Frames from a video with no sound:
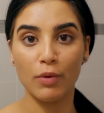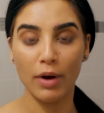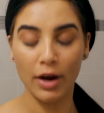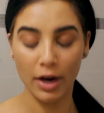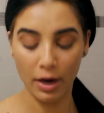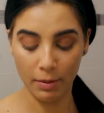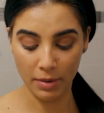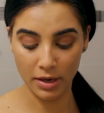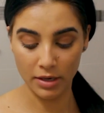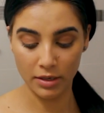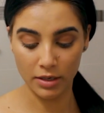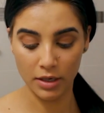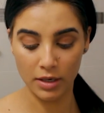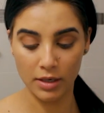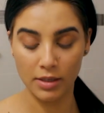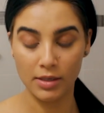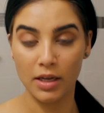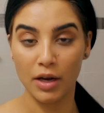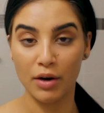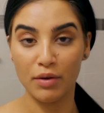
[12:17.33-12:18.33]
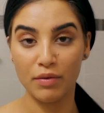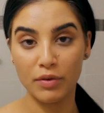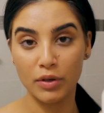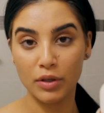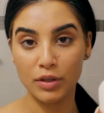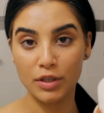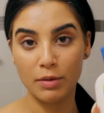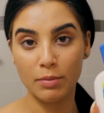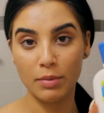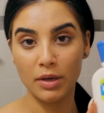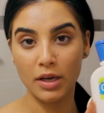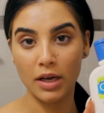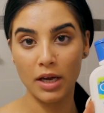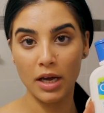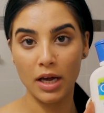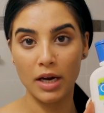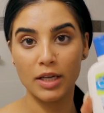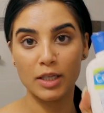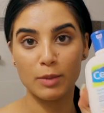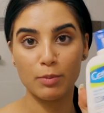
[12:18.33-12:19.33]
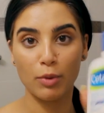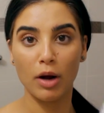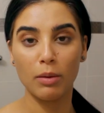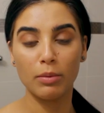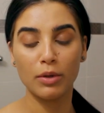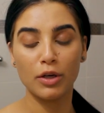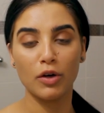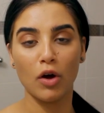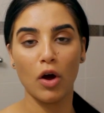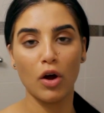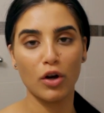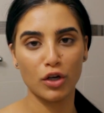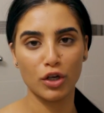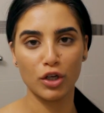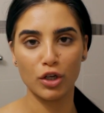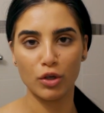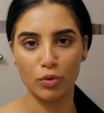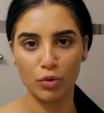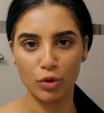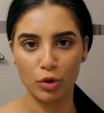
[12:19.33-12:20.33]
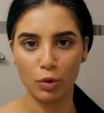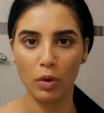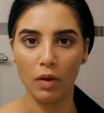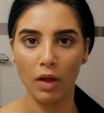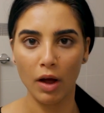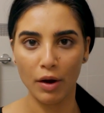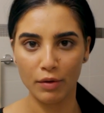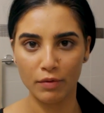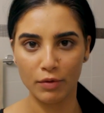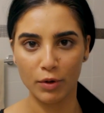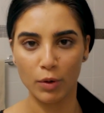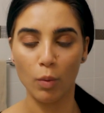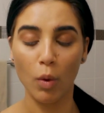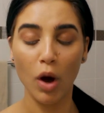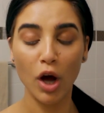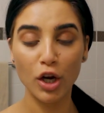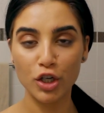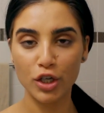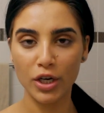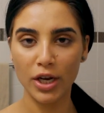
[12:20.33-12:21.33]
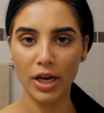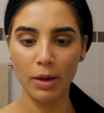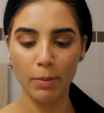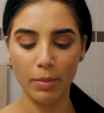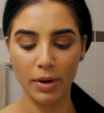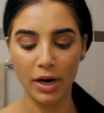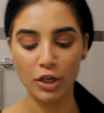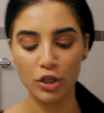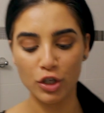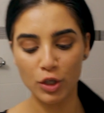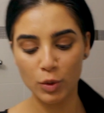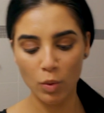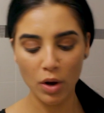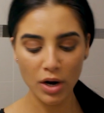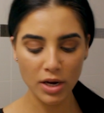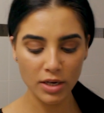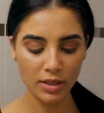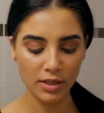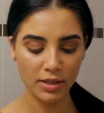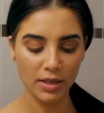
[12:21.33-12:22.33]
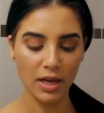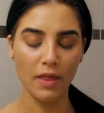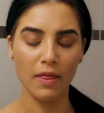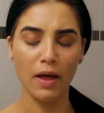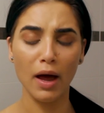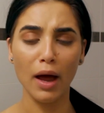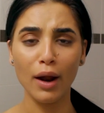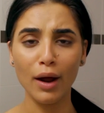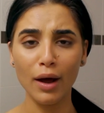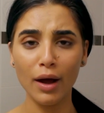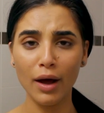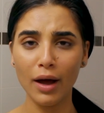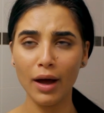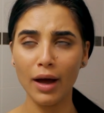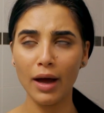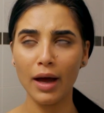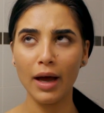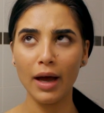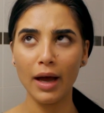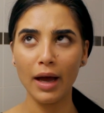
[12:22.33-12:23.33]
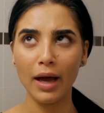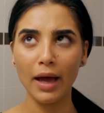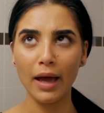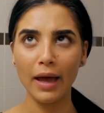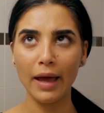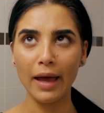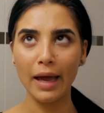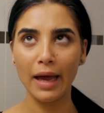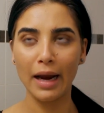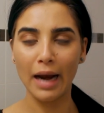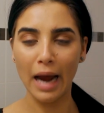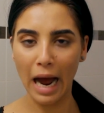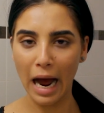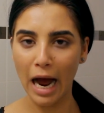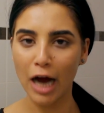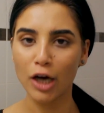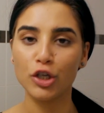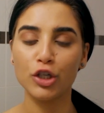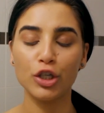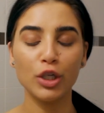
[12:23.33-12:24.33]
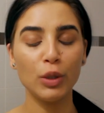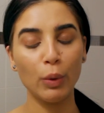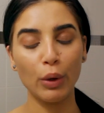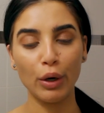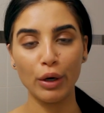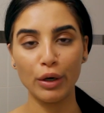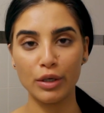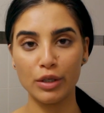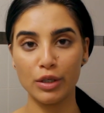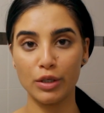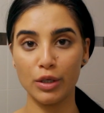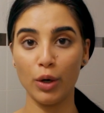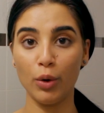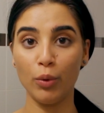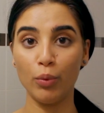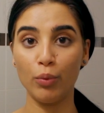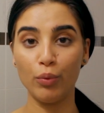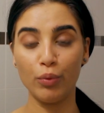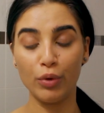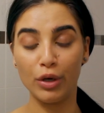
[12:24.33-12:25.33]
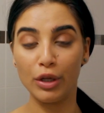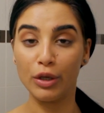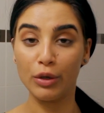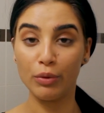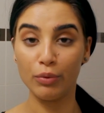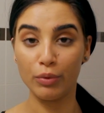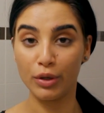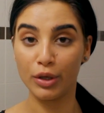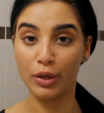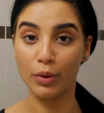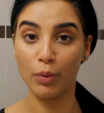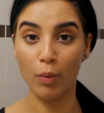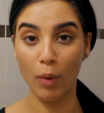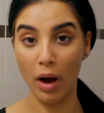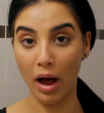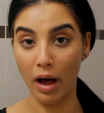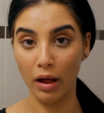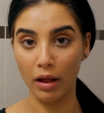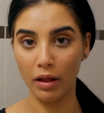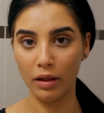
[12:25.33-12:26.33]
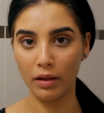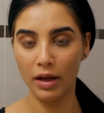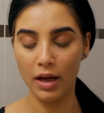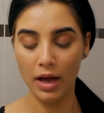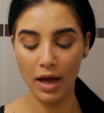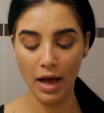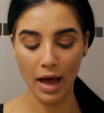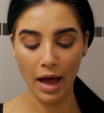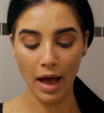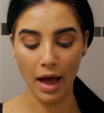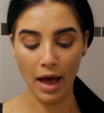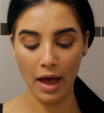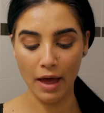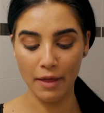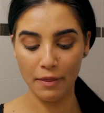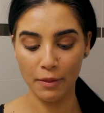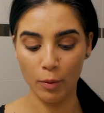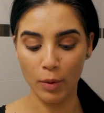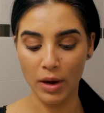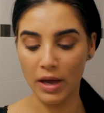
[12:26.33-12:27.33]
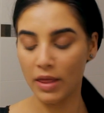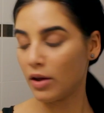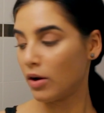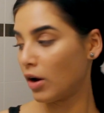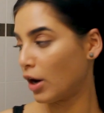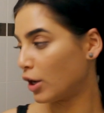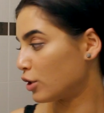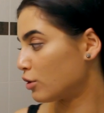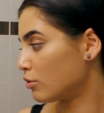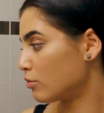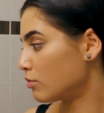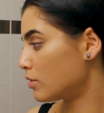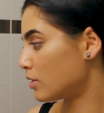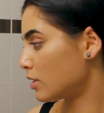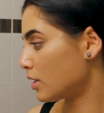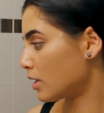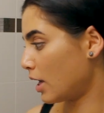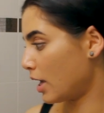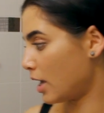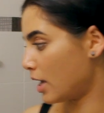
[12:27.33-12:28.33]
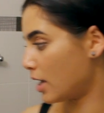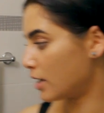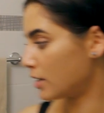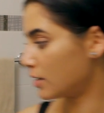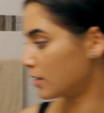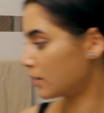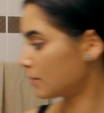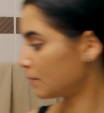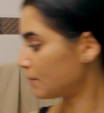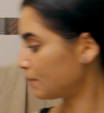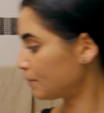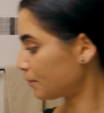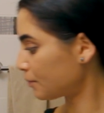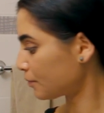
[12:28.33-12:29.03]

recommended Cetaphil to me, and it's probably not new to a lot of you watching, but I just wanted to say that it actually works really, really well. And the way that I use it is